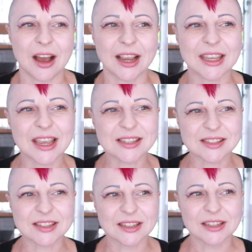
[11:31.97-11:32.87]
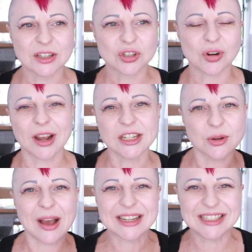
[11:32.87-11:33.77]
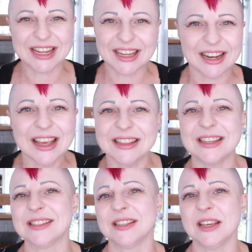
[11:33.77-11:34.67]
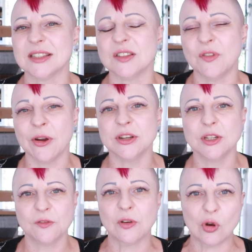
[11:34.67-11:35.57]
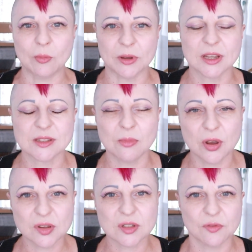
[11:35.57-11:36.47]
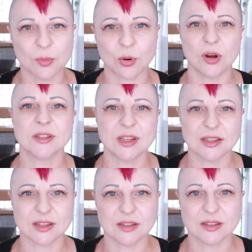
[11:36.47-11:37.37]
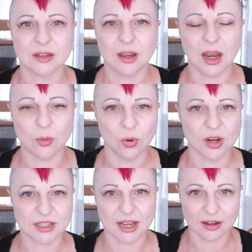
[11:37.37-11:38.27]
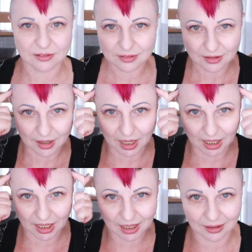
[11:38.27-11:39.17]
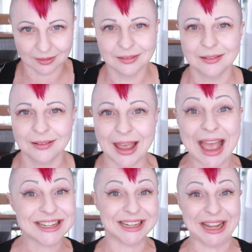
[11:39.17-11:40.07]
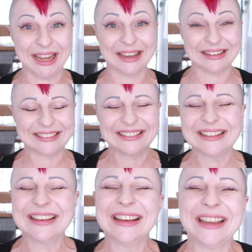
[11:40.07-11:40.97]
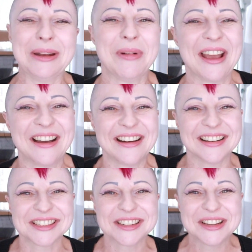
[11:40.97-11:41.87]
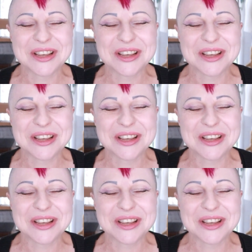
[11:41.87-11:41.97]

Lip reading: I guess trying to articulate these things is very difficult, because most of the processes are worked out in here and in here, in my heart.